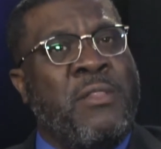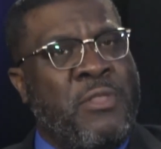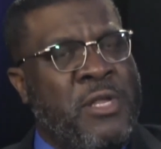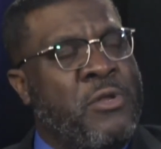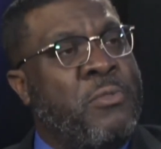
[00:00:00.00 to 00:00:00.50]

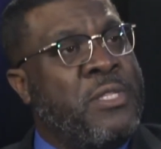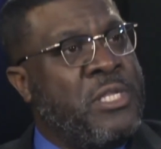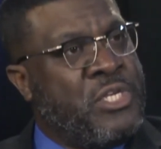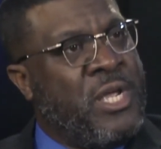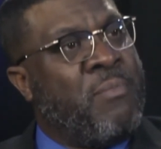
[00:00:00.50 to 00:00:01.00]
they know that the
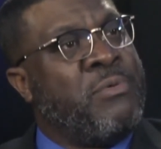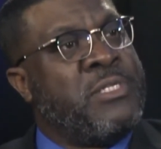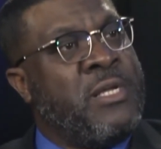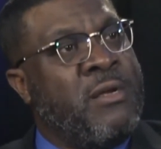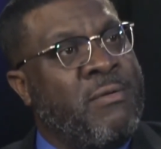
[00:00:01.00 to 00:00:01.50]
champ was
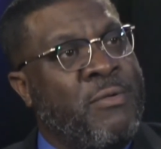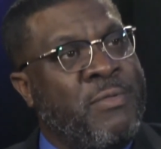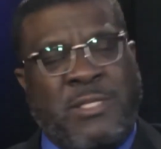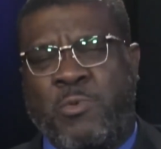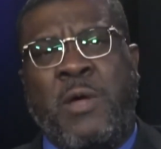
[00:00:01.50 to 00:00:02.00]
here.
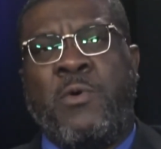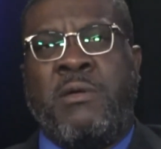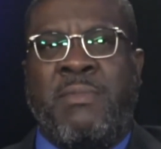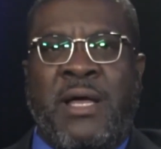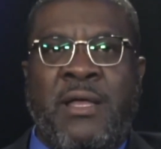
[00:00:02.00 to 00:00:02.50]
That's what I want
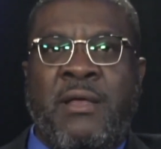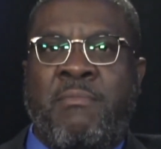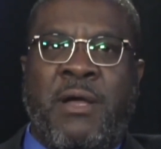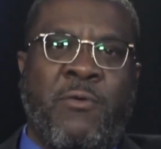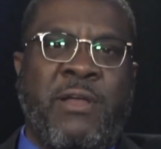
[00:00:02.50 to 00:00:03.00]
on
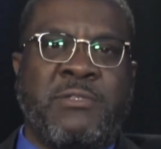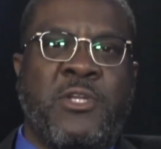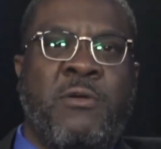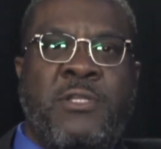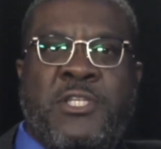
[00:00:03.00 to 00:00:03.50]
my
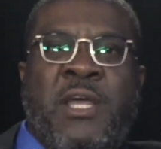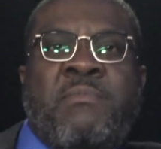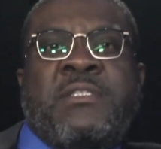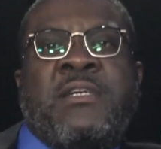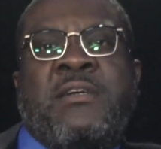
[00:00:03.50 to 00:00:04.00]
gravestone. The champ
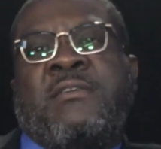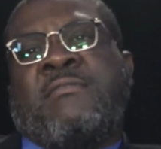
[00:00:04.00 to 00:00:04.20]
is here.